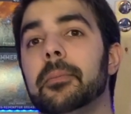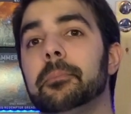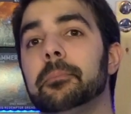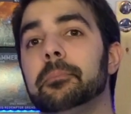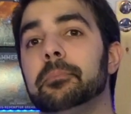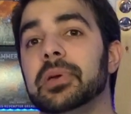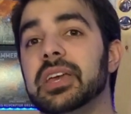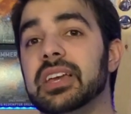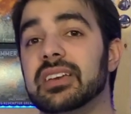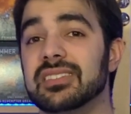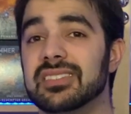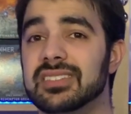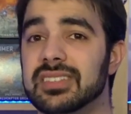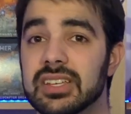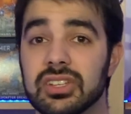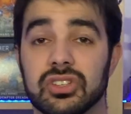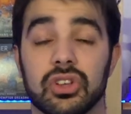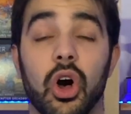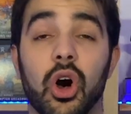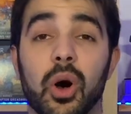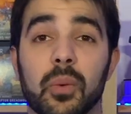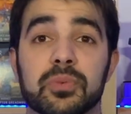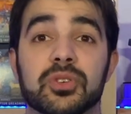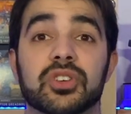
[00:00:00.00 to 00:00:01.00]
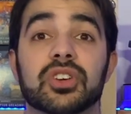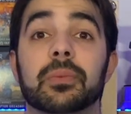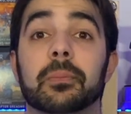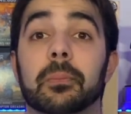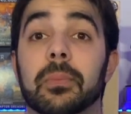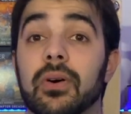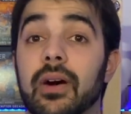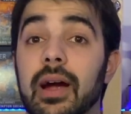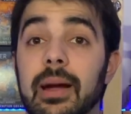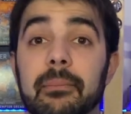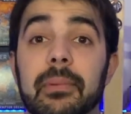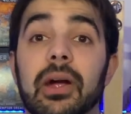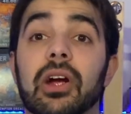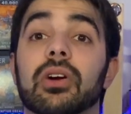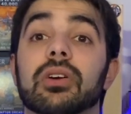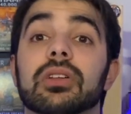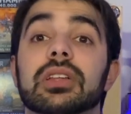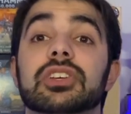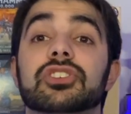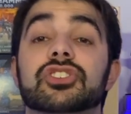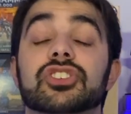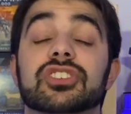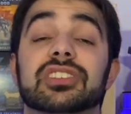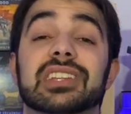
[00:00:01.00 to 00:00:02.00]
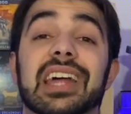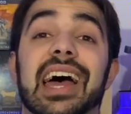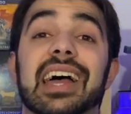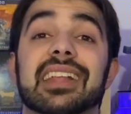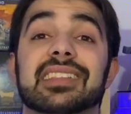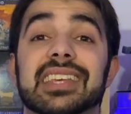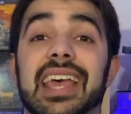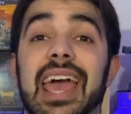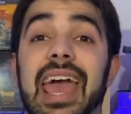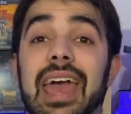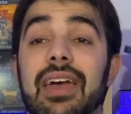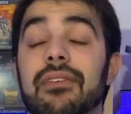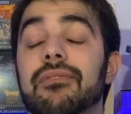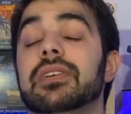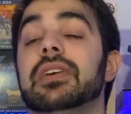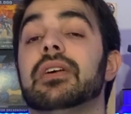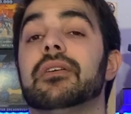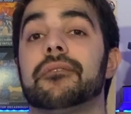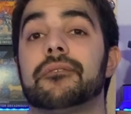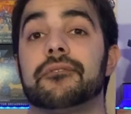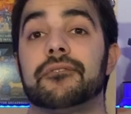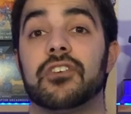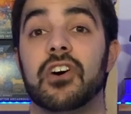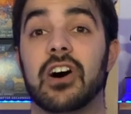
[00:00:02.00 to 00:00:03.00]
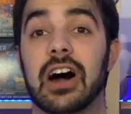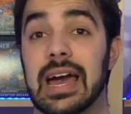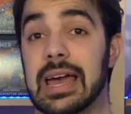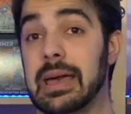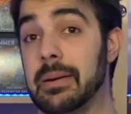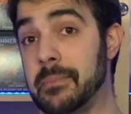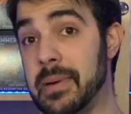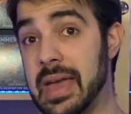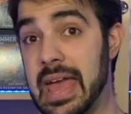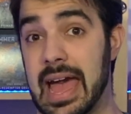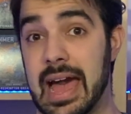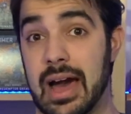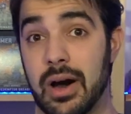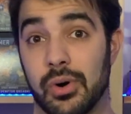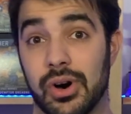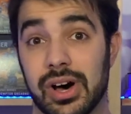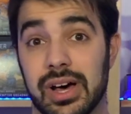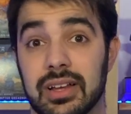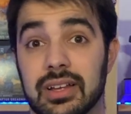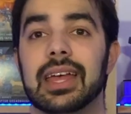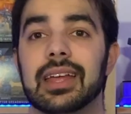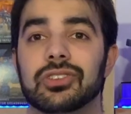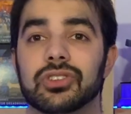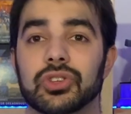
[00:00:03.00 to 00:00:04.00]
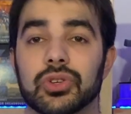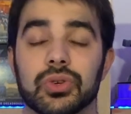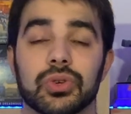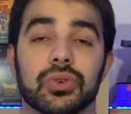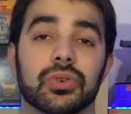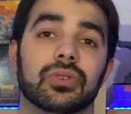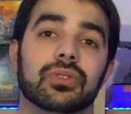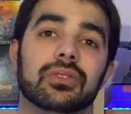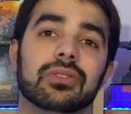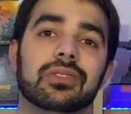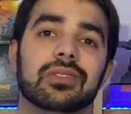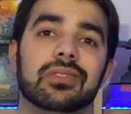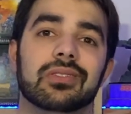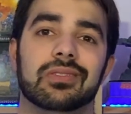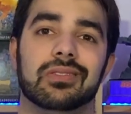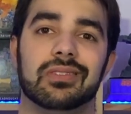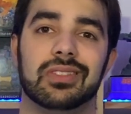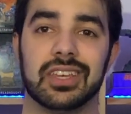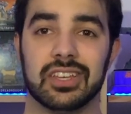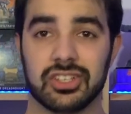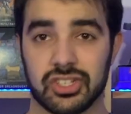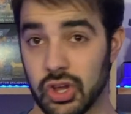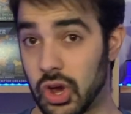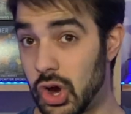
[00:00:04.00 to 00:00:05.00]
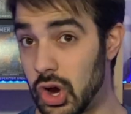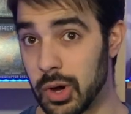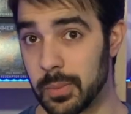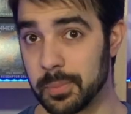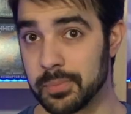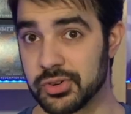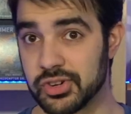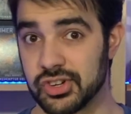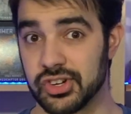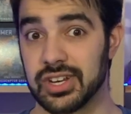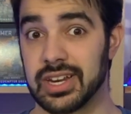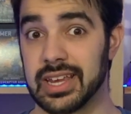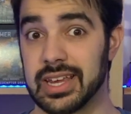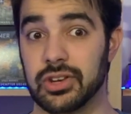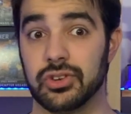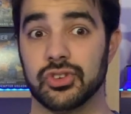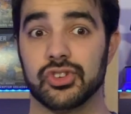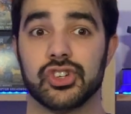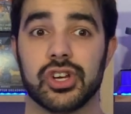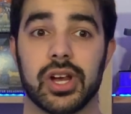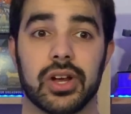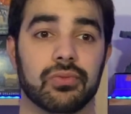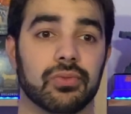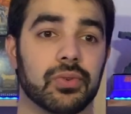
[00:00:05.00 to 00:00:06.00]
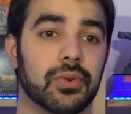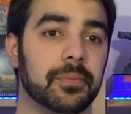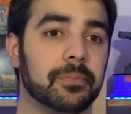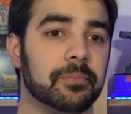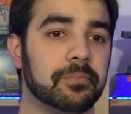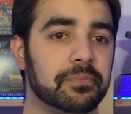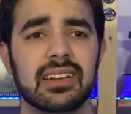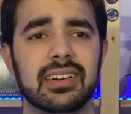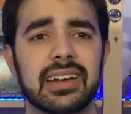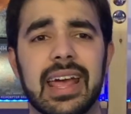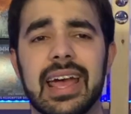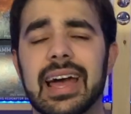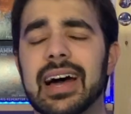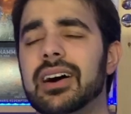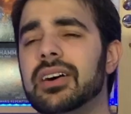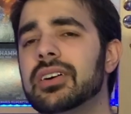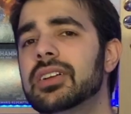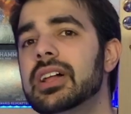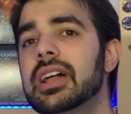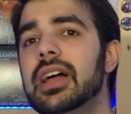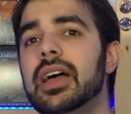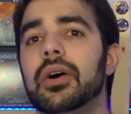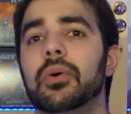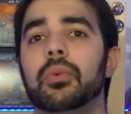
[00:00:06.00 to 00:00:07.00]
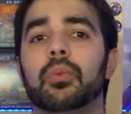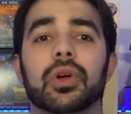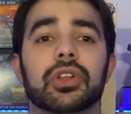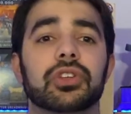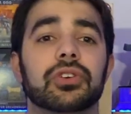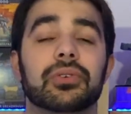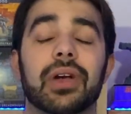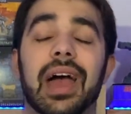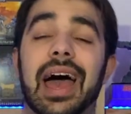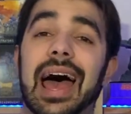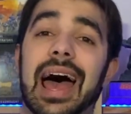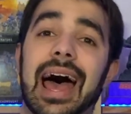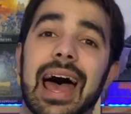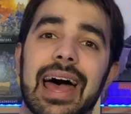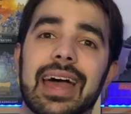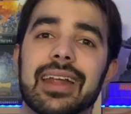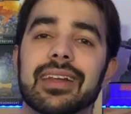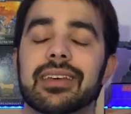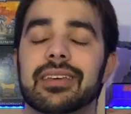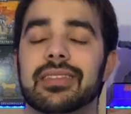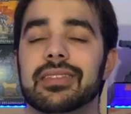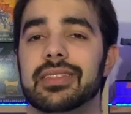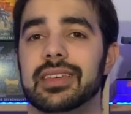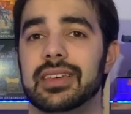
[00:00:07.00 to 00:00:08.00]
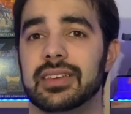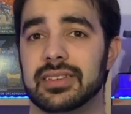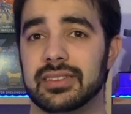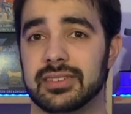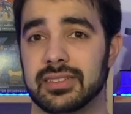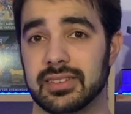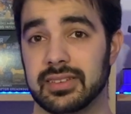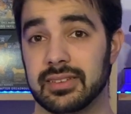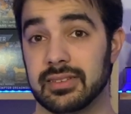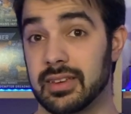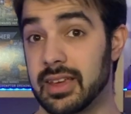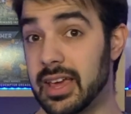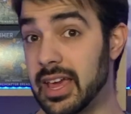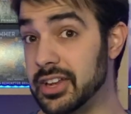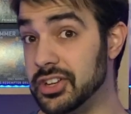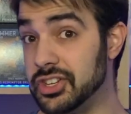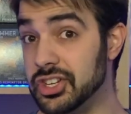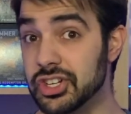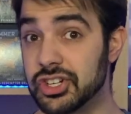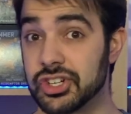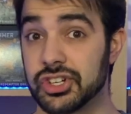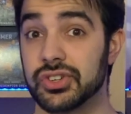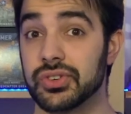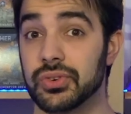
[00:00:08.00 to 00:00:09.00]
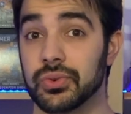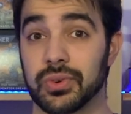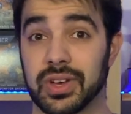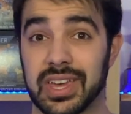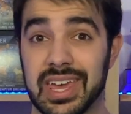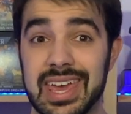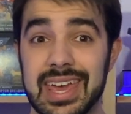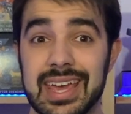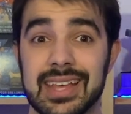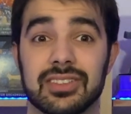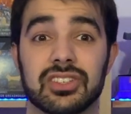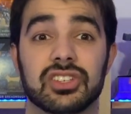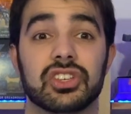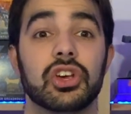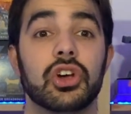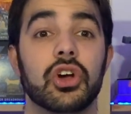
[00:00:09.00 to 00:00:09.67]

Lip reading: because this option primarily just adds heavier firepower to this option in general. Now, when you add this additional kit